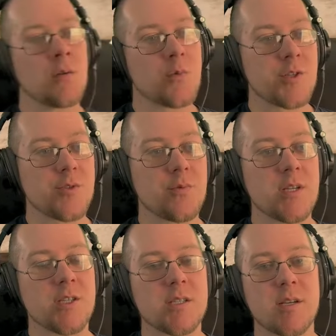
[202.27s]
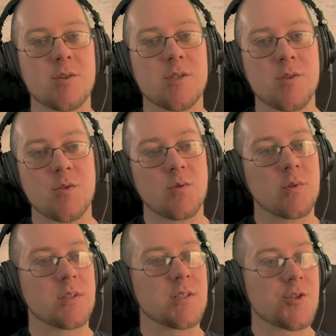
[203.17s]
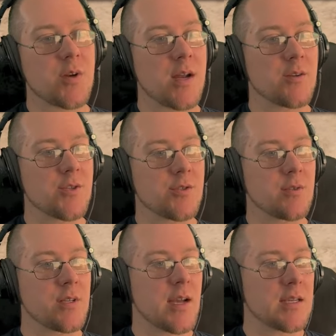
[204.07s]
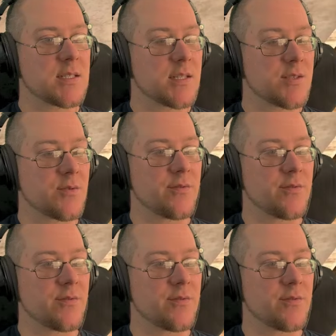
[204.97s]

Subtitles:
Once you reach tier 2 with the traders, you'll get access to